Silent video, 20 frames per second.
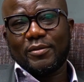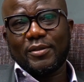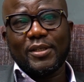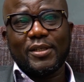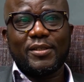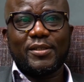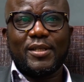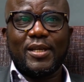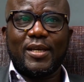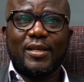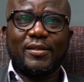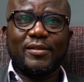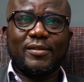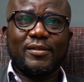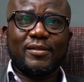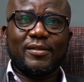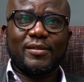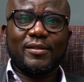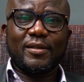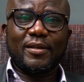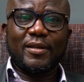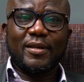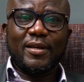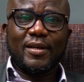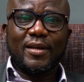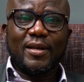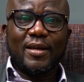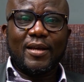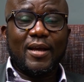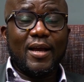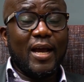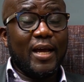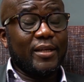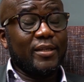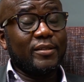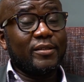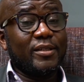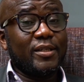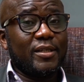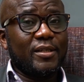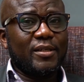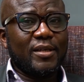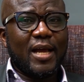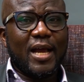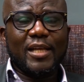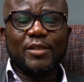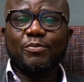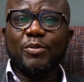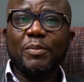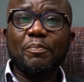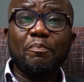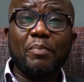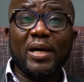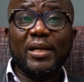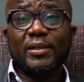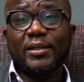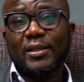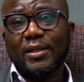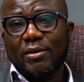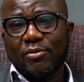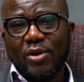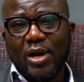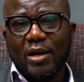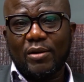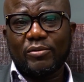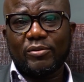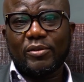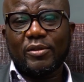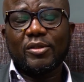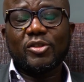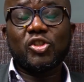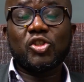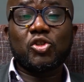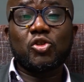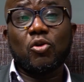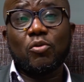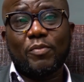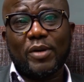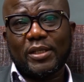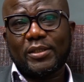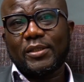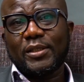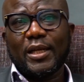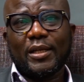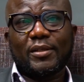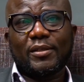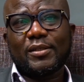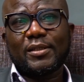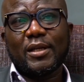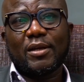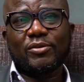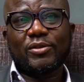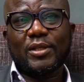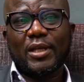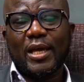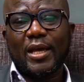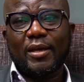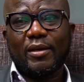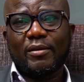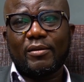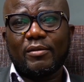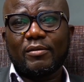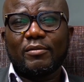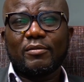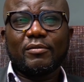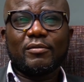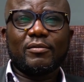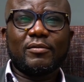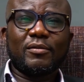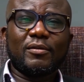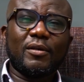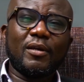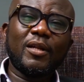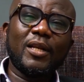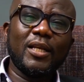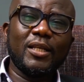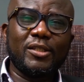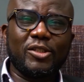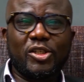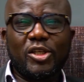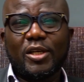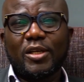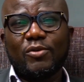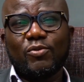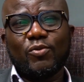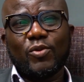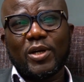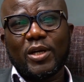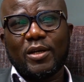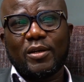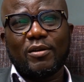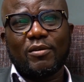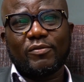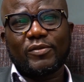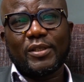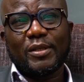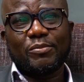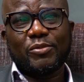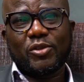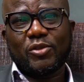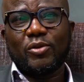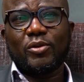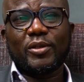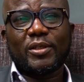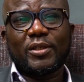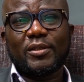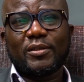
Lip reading: these days, and indeed has been bandied around so much that it sounds like a cliched word of some sort.